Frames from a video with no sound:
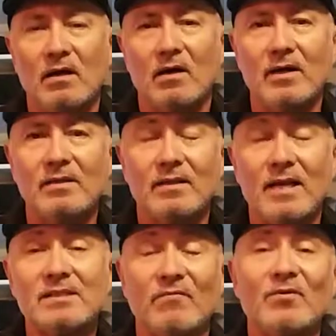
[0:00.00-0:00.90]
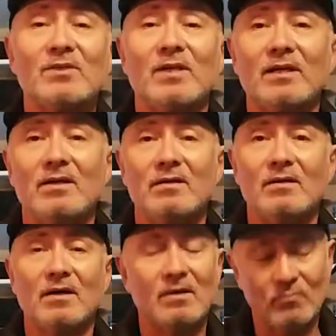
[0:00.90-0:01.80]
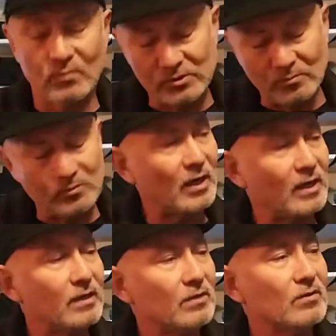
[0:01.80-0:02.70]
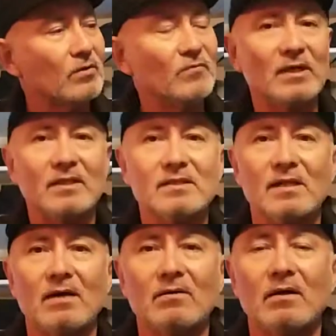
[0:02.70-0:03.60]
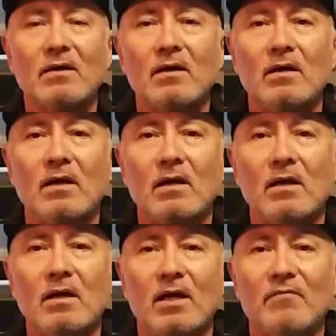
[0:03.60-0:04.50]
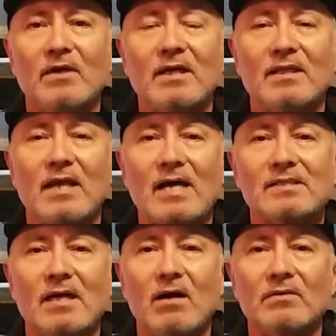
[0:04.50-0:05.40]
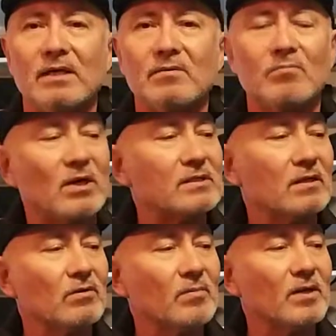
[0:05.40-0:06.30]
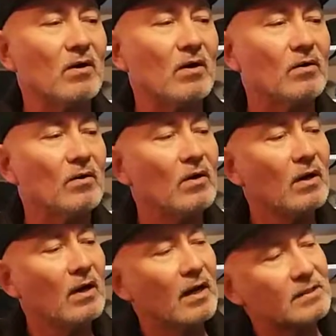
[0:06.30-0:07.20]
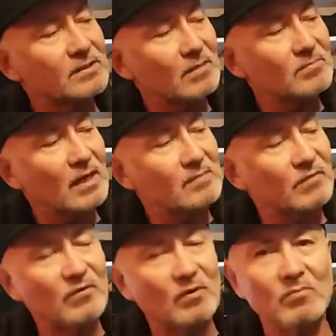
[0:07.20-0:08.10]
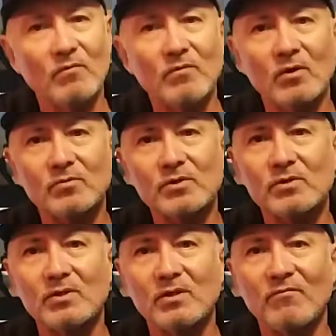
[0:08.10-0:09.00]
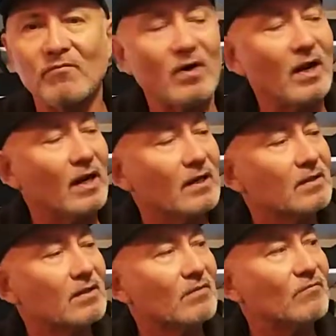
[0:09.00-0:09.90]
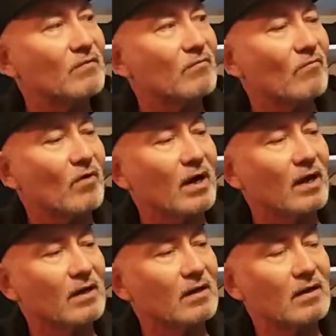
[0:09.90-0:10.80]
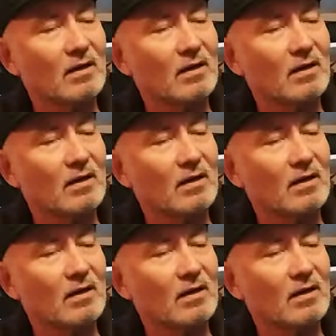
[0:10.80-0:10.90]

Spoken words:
All right, that's the first thing we should try to do. If you get this sound, if you get that sound, then press a little bit harder. And sometimes if you move closer to the fret, the fifth fret,